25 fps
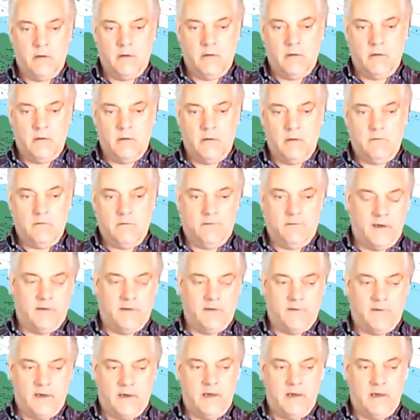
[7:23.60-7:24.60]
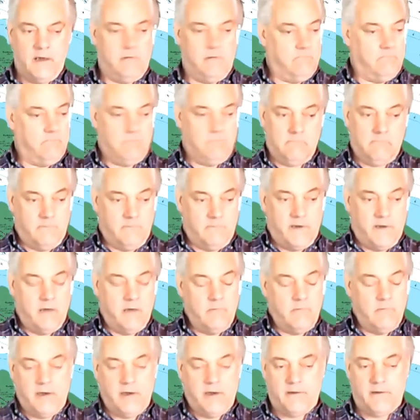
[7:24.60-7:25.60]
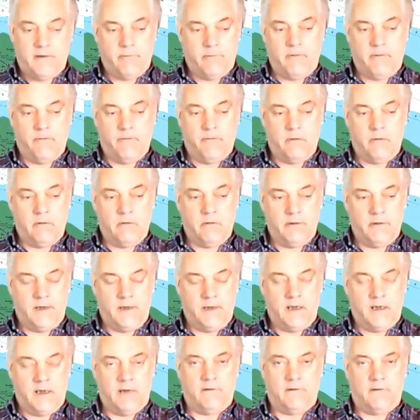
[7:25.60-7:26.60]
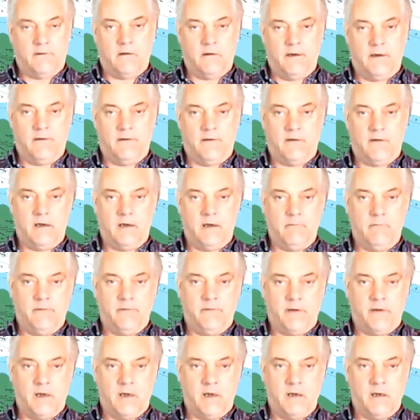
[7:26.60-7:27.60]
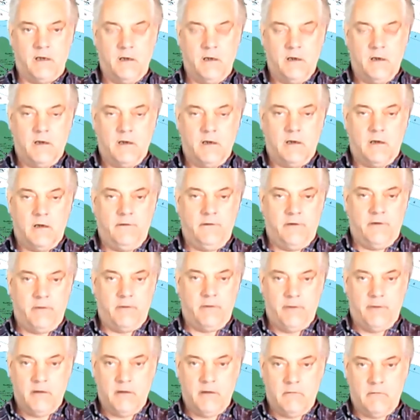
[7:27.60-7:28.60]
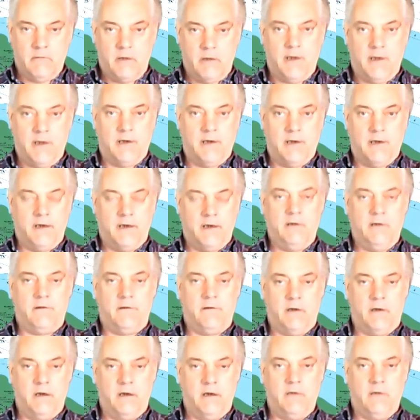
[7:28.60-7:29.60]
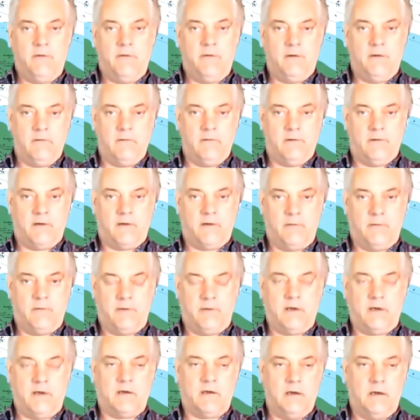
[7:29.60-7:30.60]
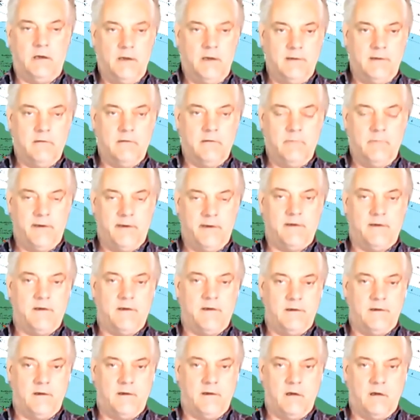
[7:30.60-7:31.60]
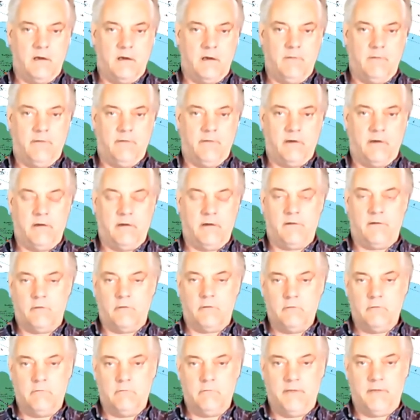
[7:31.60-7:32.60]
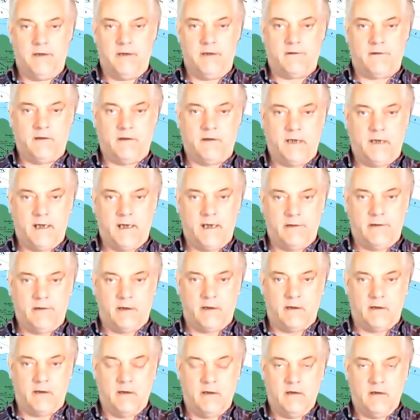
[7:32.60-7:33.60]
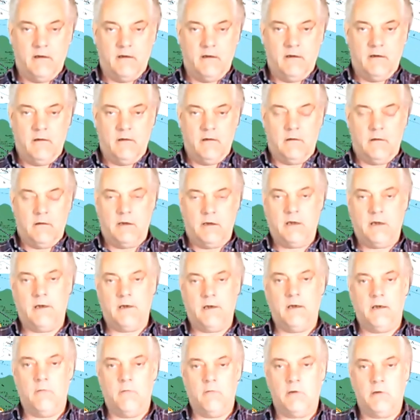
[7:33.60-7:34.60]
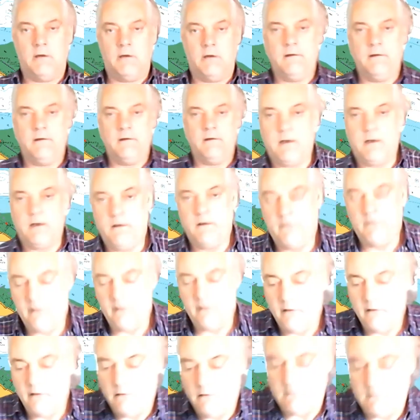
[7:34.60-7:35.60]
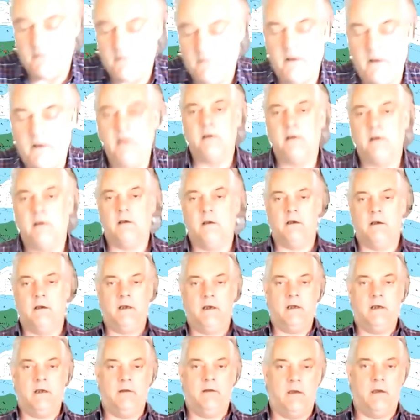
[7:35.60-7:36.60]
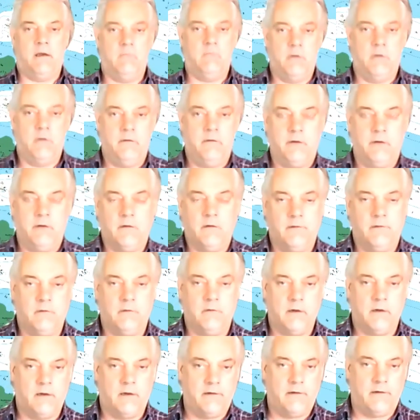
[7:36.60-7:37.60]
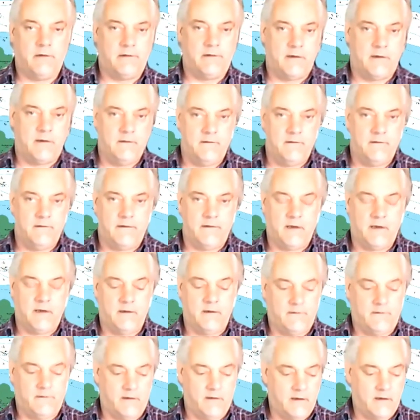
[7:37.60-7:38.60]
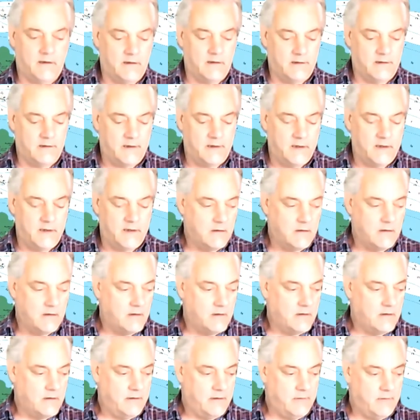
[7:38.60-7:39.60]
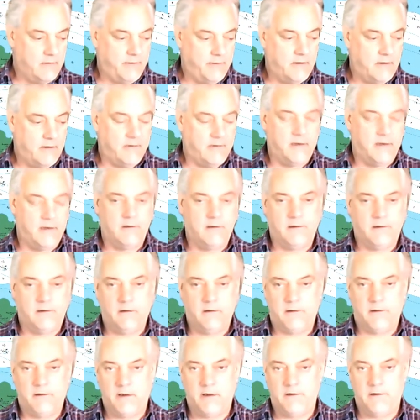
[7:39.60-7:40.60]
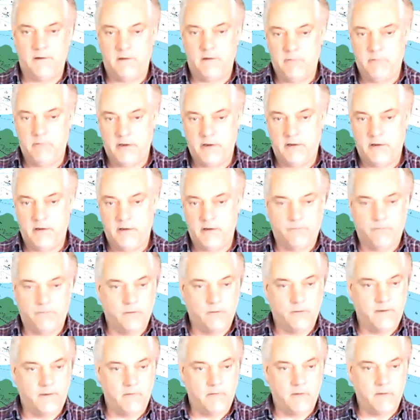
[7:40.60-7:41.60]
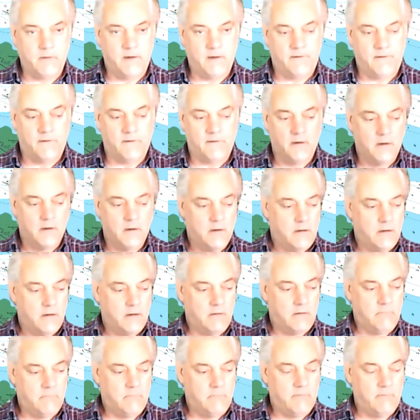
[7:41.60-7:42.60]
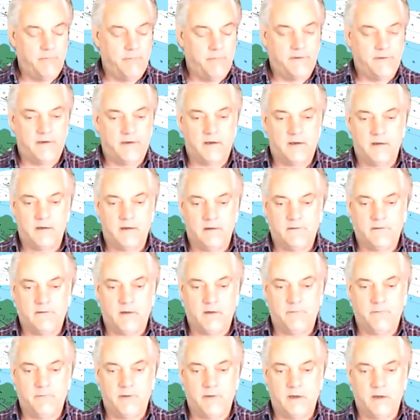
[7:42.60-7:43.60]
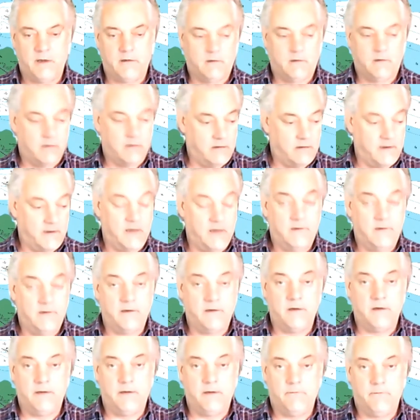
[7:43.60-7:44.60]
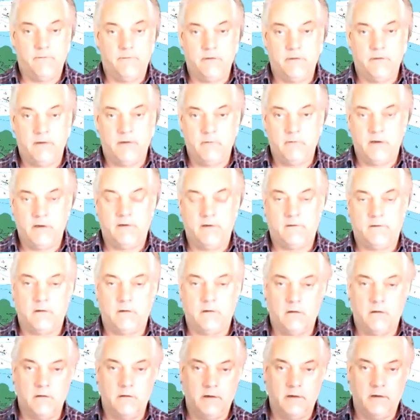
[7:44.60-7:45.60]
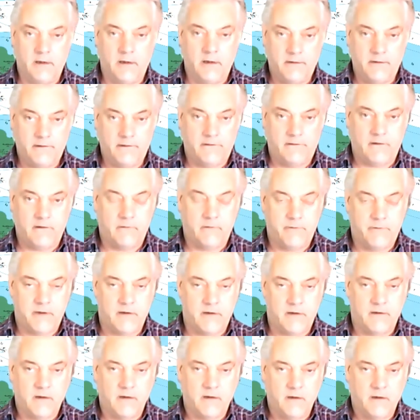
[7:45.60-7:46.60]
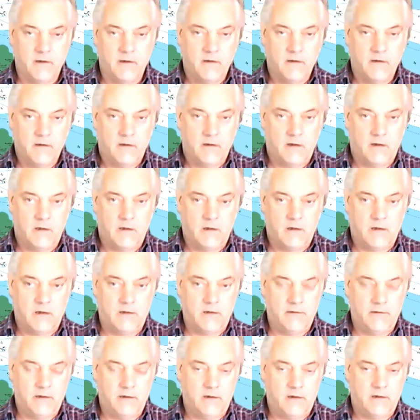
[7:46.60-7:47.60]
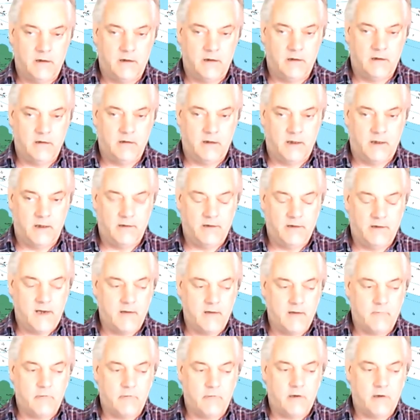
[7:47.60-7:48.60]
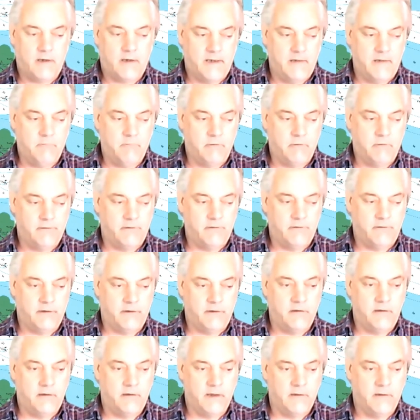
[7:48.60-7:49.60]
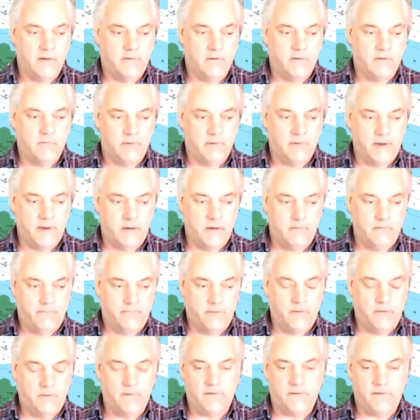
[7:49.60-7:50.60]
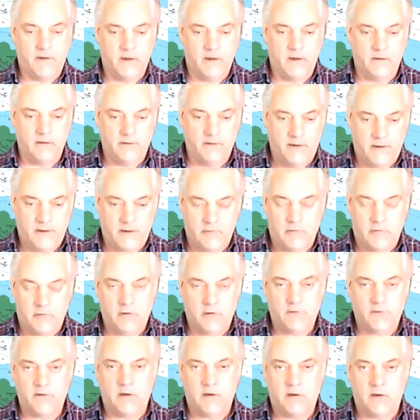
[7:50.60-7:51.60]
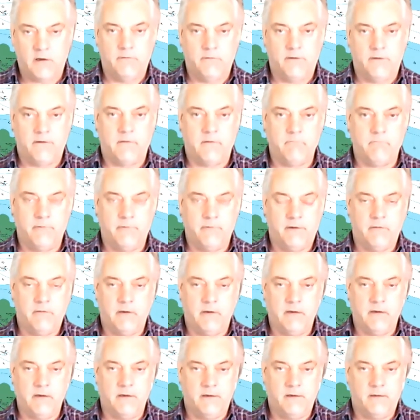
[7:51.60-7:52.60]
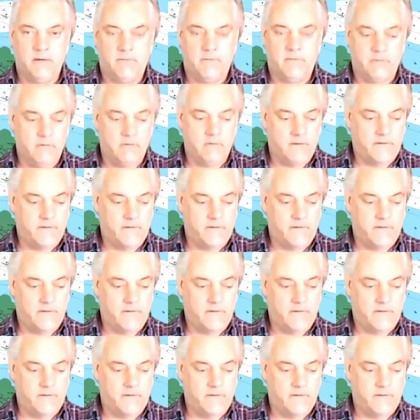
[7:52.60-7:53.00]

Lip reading: 6, 8, 10 weeks before the actual exam's there and chipping away at each individual subject a little bit at a time so it's all mixed together. You're not learning one thing singularly and then moving on to another thing singularly. You'd be looking to do 30 minutes, 40 minutes on one particular subject and then 30, 40 minutes on another subject. And in that way, what you're doing is you're reinforcing the crossovers in between the different